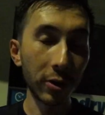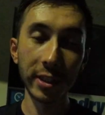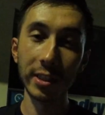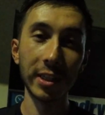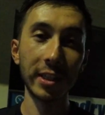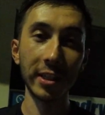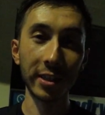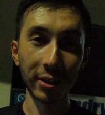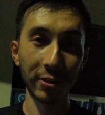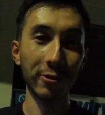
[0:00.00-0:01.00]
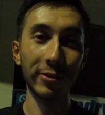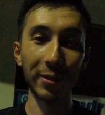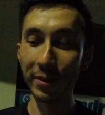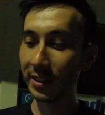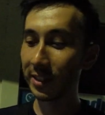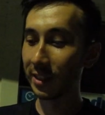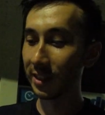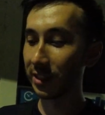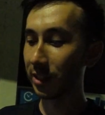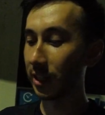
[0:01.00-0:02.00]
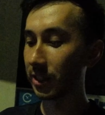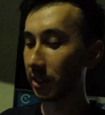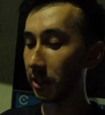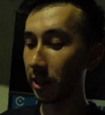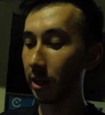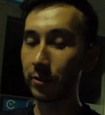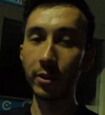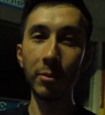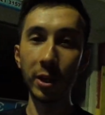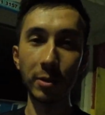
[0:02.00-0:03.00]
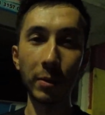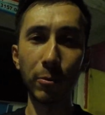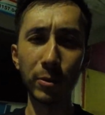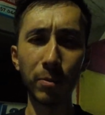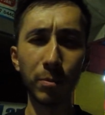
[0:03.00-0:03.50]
honestly could not recommend these guys enough. The Martabak was